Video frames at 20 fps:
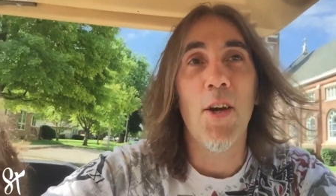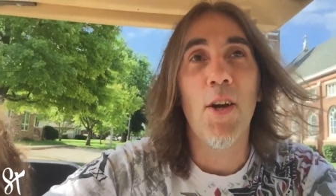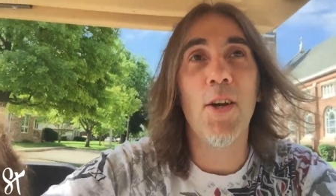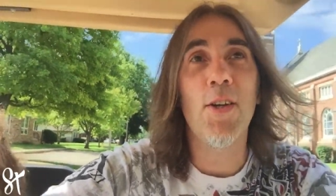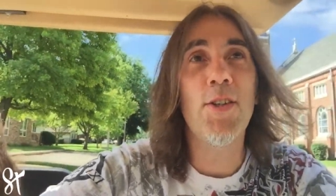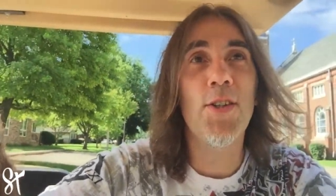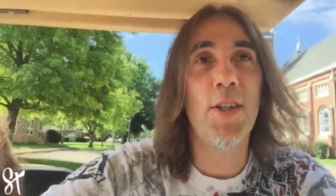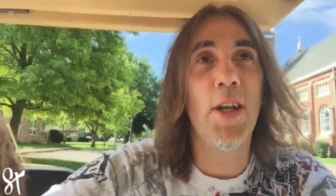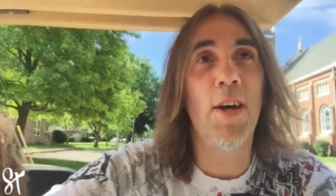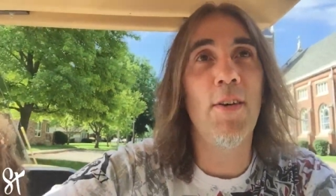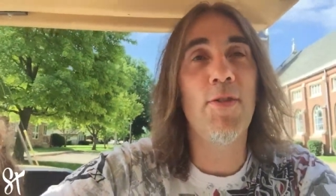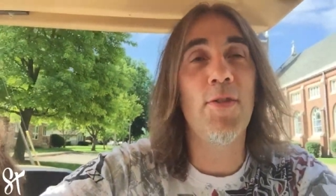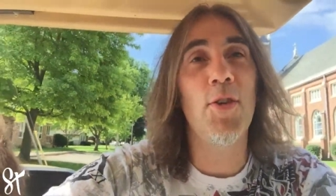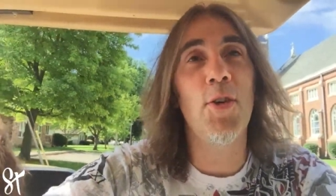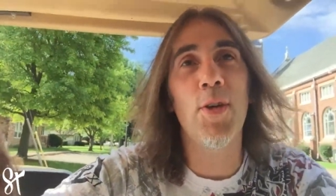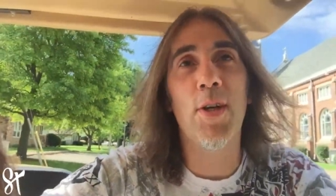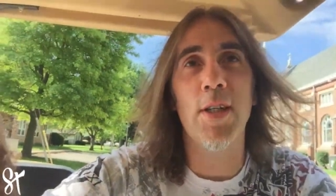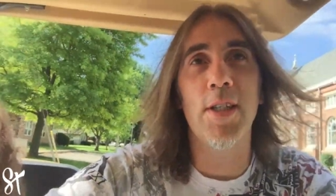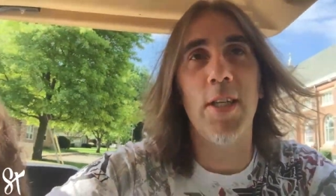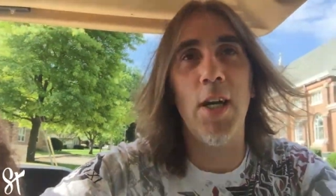Her stuff,
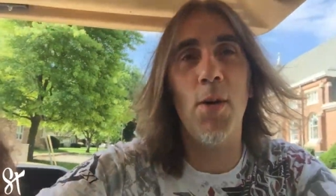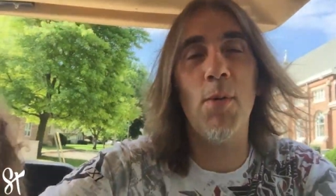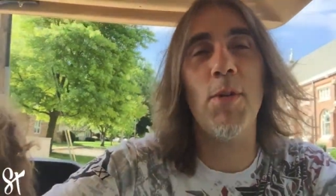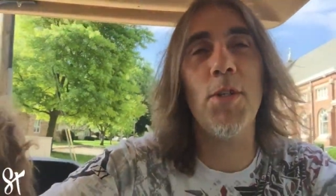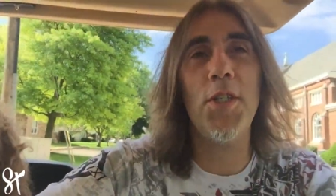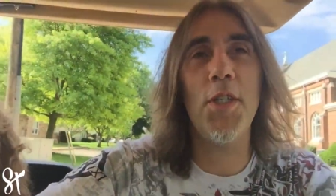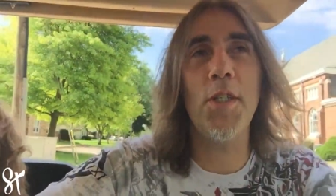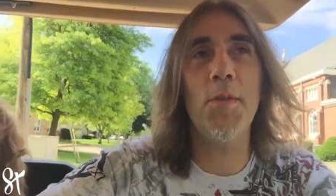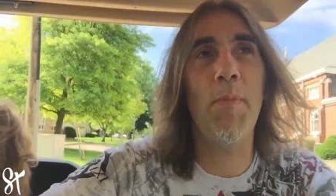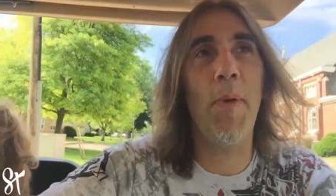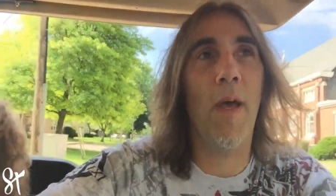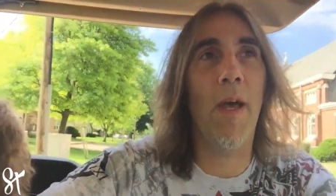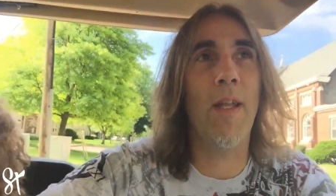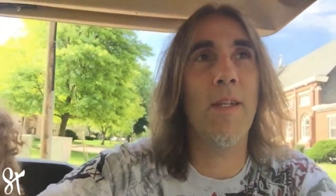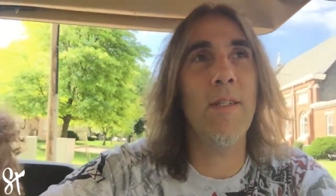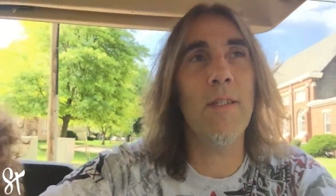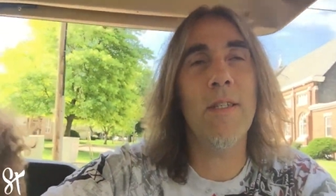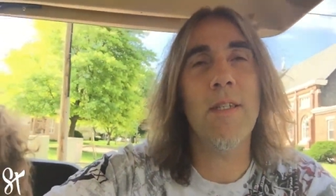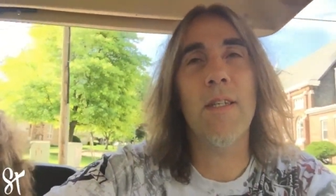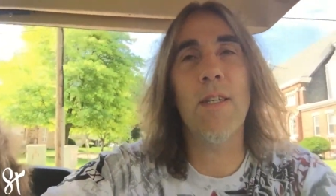you can tell where she's
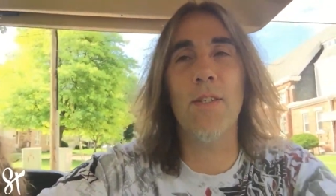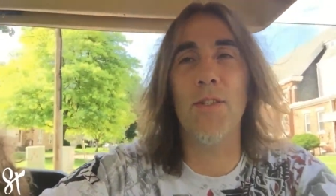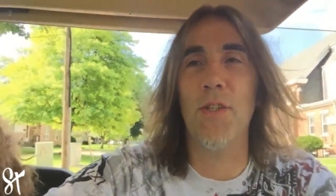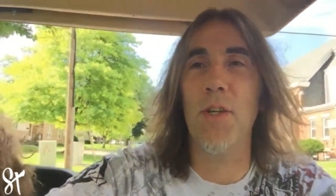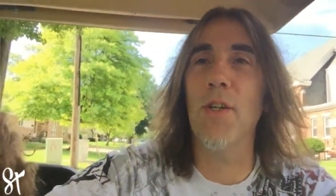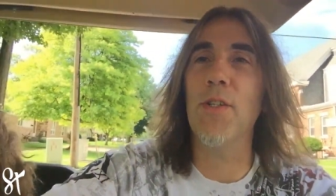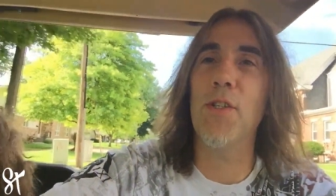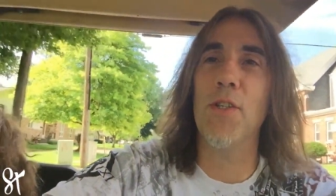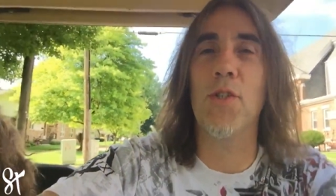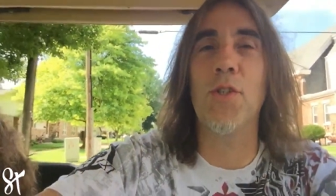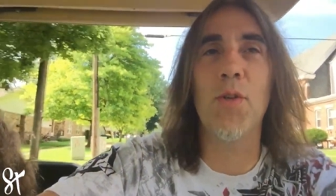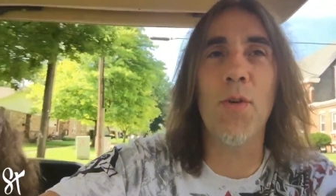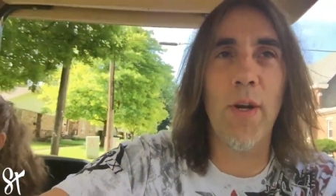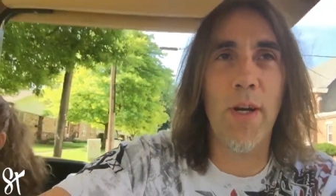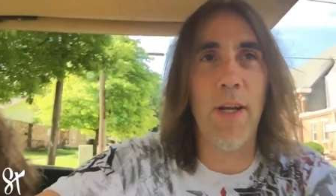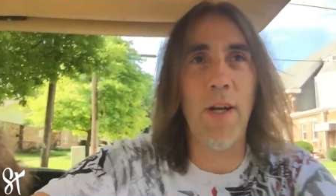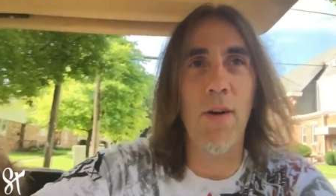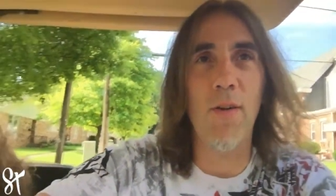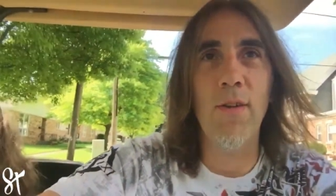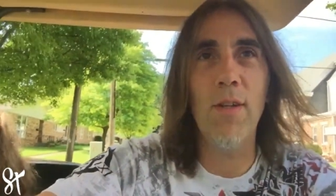been because there's a
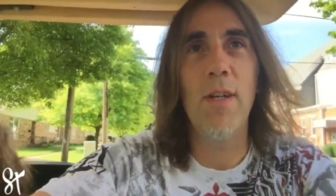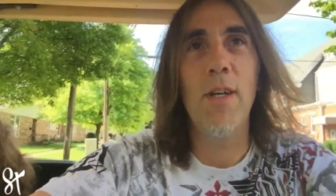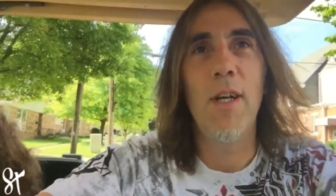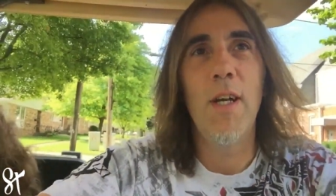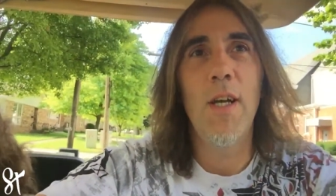trail,